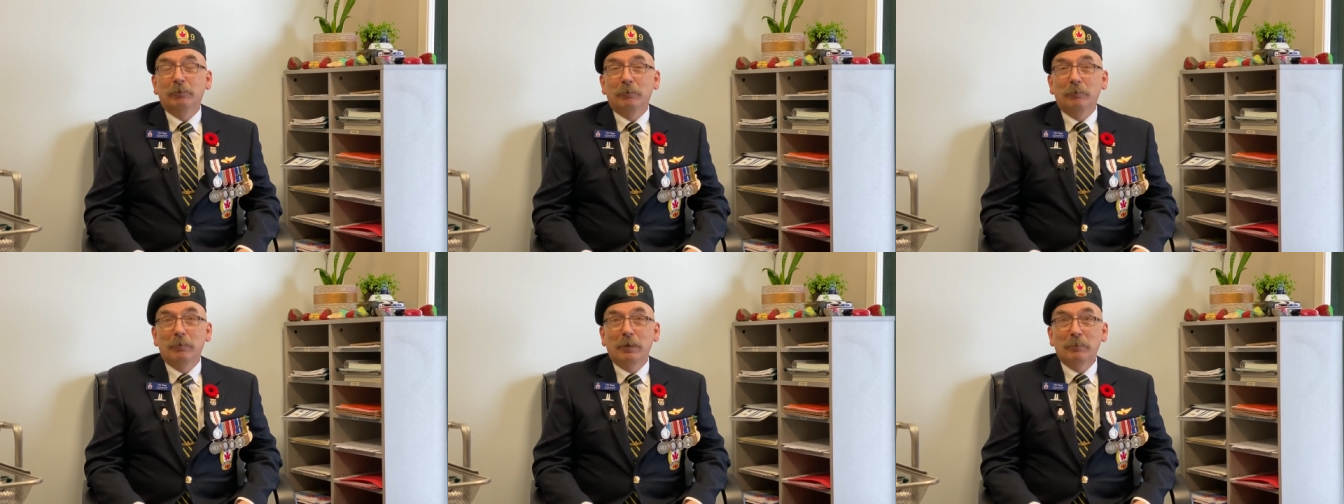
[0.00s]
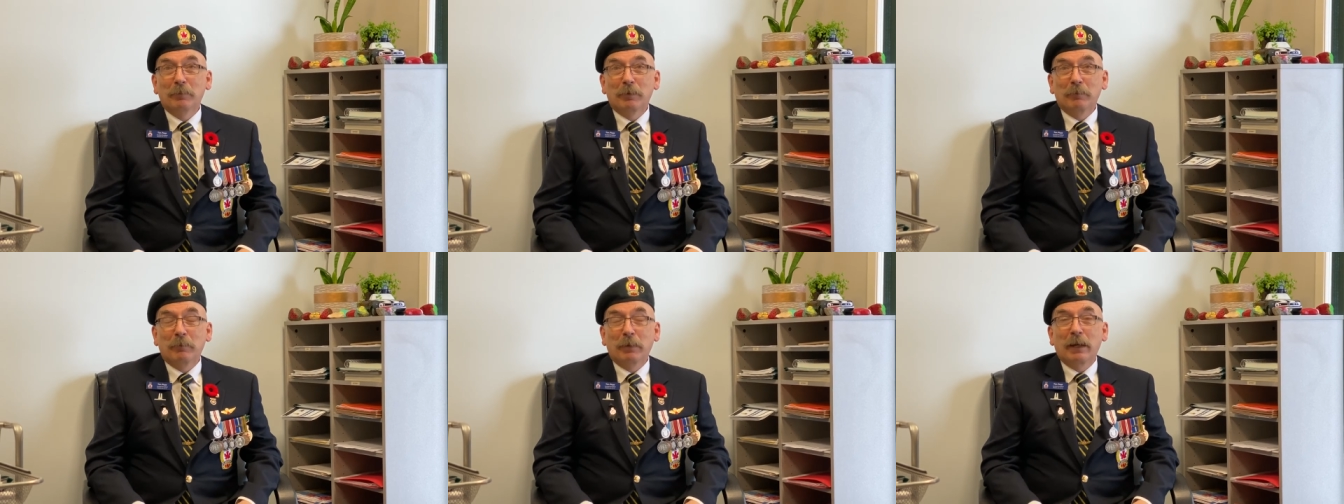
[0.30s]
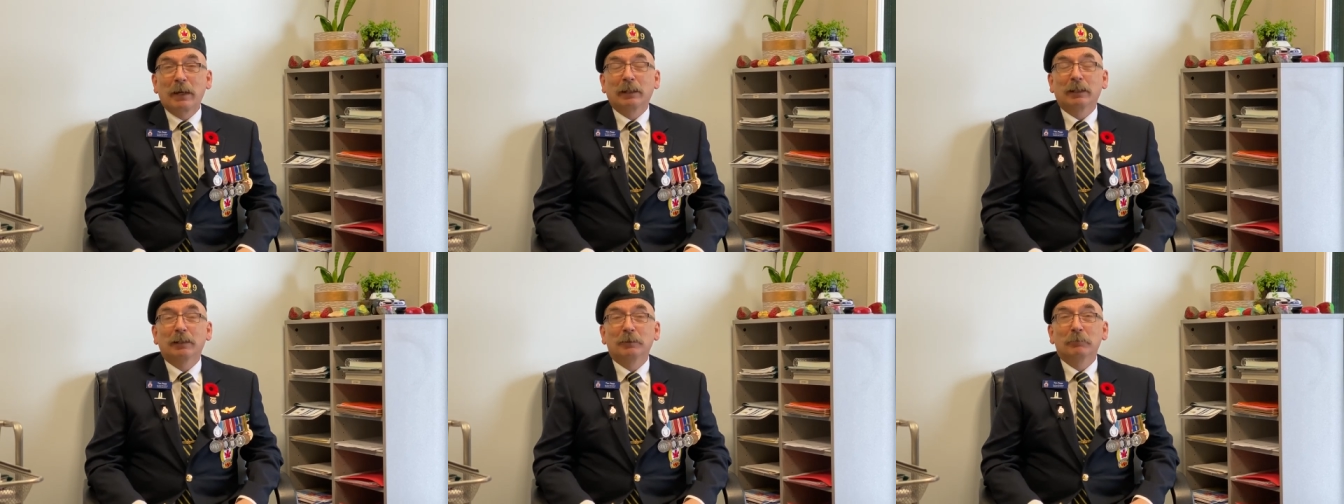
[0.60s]
remember
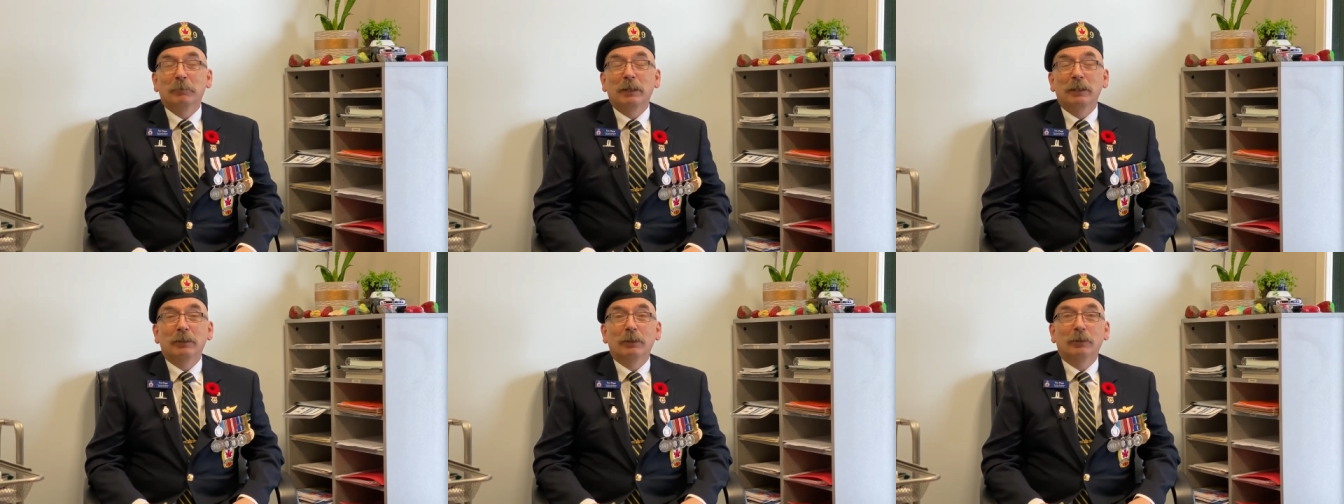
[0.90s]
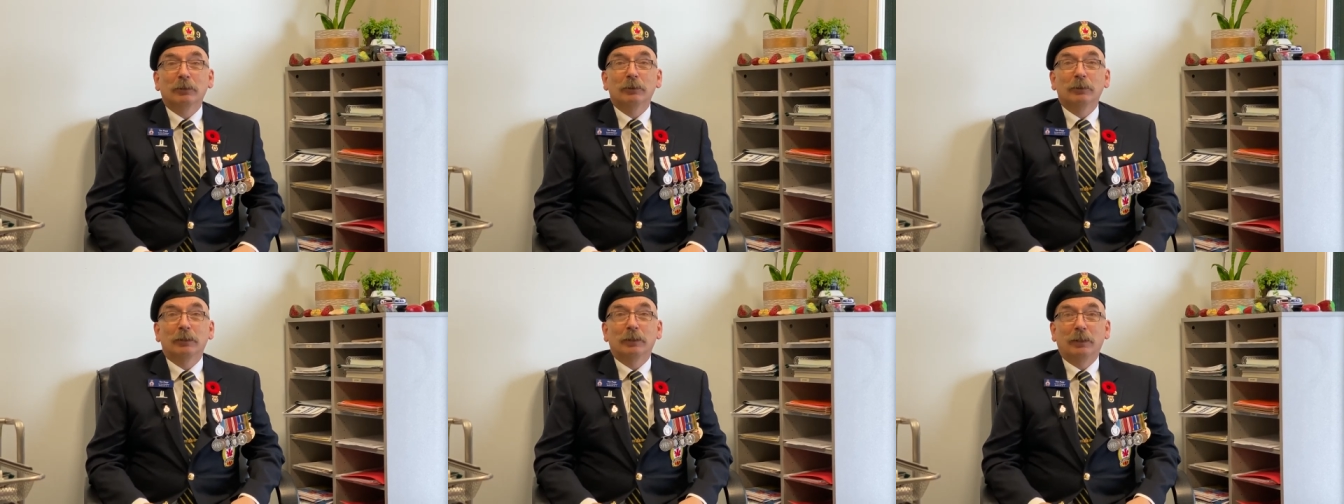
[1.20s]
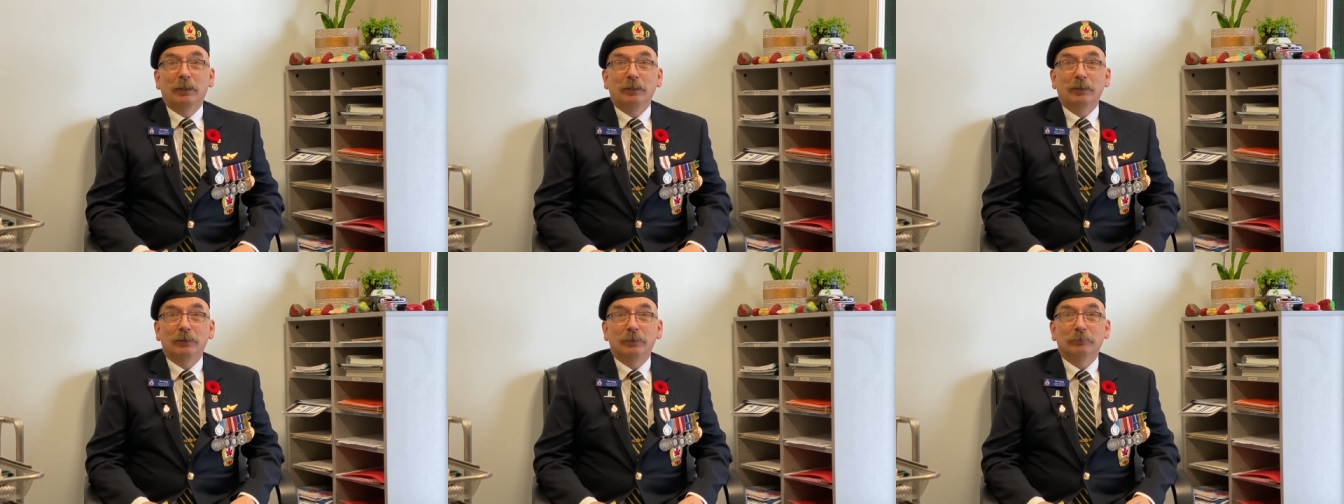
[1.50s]
back in my younger
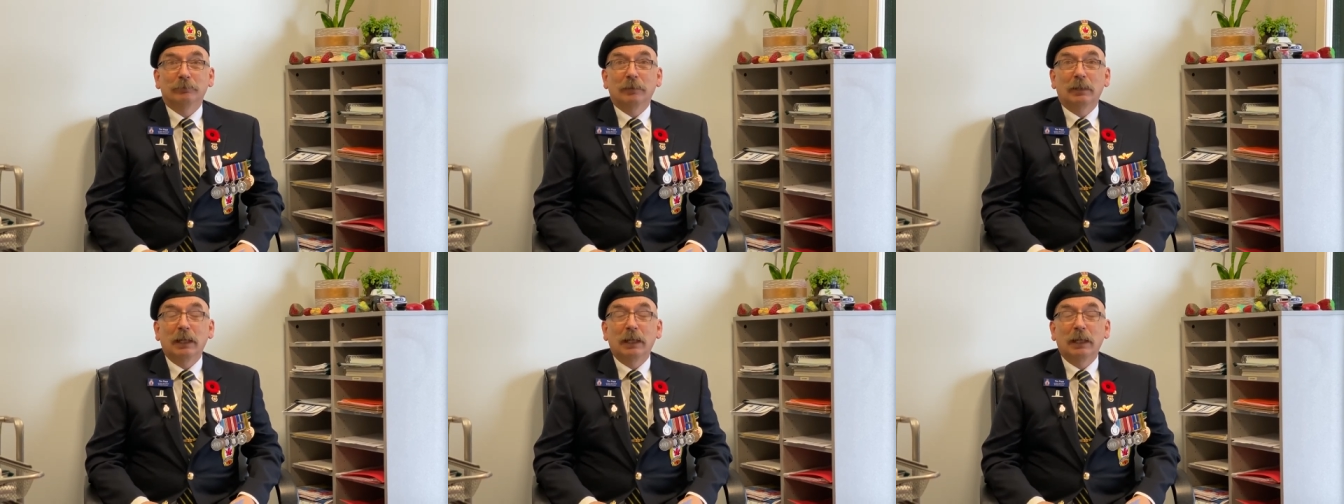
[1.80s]
days,